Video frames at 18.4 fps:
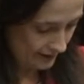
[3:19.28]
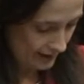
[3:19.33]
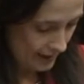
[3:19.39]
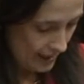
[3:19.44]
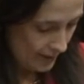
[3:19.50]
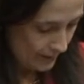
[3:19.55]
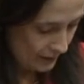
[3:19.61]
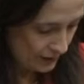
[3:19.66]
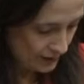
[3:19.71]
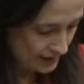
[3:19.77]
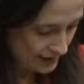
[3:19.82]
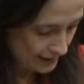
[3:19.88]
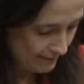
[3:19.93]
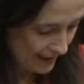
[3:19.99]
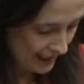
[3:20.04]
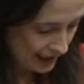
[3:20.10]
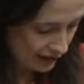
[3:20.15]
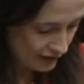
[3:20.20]
because in
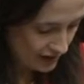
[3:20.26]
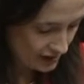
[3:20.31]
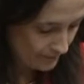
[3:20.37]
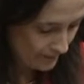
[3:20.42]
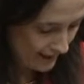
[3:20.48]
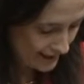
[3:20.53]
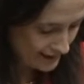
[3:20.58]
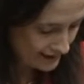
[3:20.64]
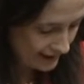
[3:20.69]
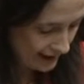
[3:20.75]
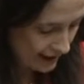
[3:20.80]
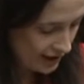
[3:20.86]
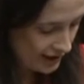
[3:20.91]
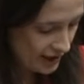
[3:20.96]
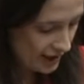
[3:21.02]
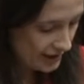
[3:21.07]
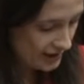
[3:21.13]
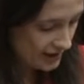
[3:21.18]
many respects they are
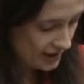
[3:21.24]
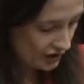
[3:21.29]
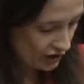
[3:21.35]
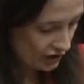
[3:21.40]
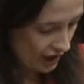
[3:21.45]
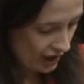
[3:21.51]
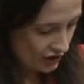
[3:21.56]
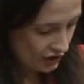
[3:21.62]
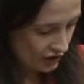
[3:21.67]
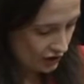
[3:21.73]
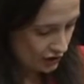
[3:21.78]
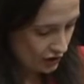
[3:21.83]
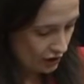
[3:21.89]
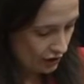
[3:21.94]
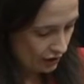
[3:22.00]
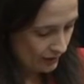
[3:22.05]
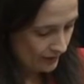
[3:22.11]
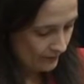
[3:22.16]
not discharged at
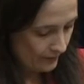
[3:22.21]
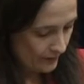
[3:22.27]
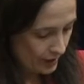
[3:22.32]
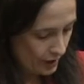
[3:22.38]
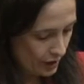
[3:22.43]
all.